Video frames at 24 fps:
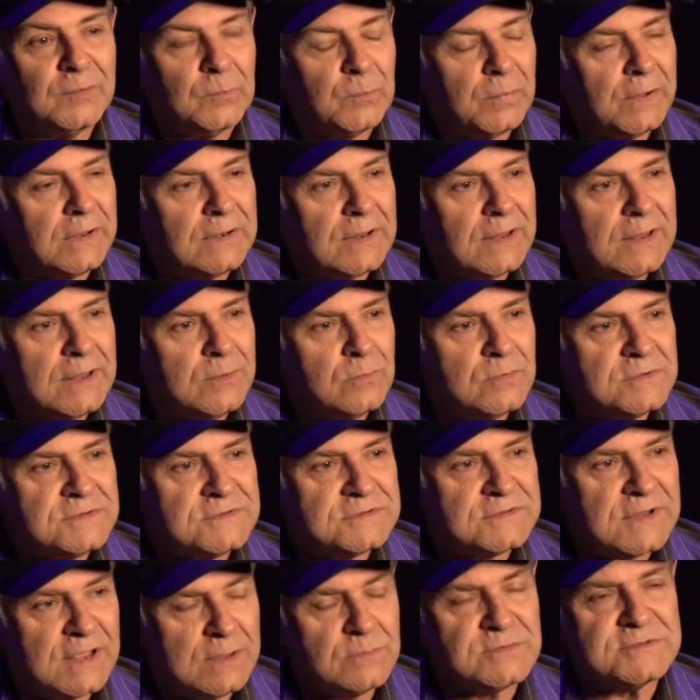But he
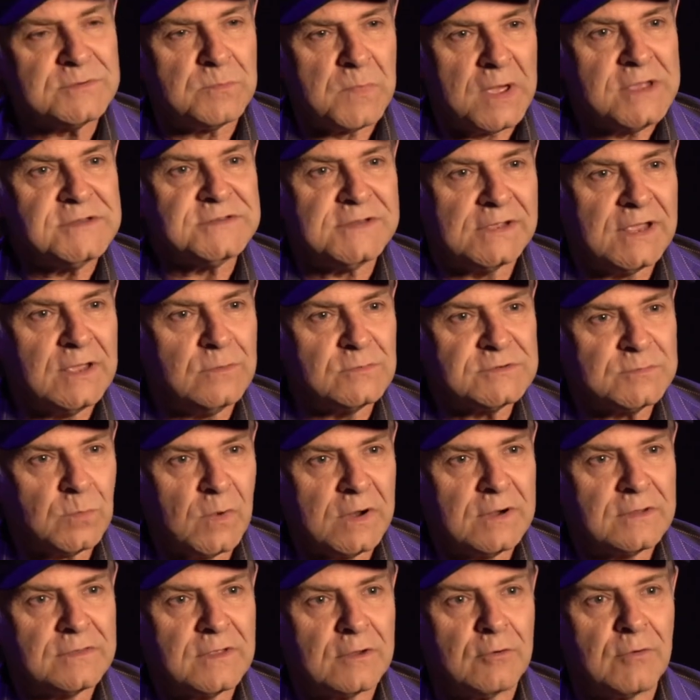was amazing. He was
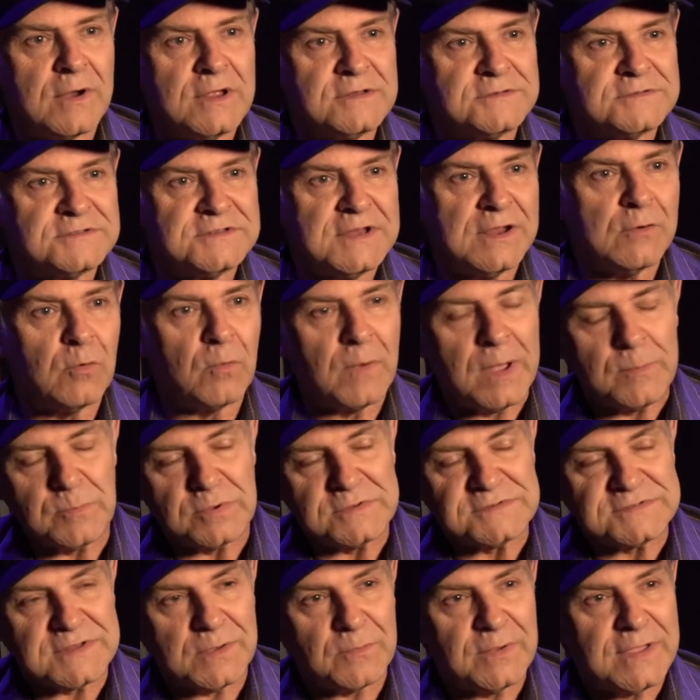one of the great secret
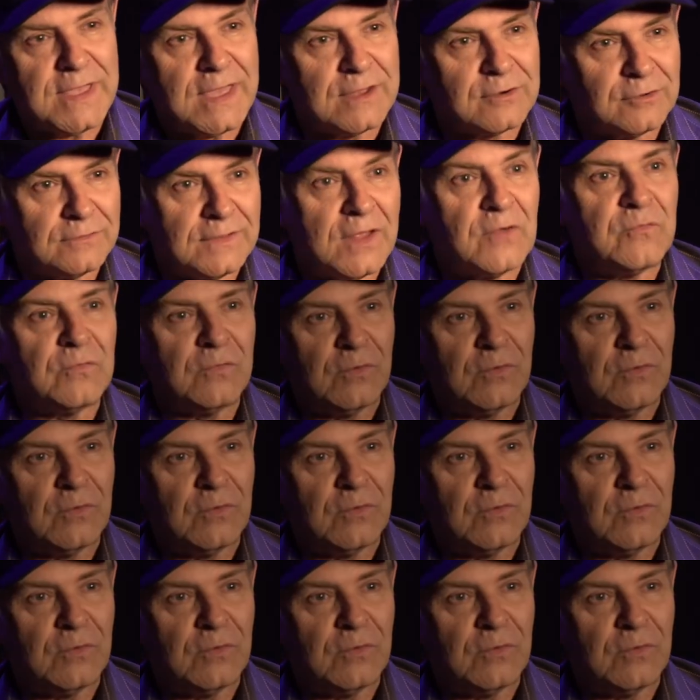weapons that we had on that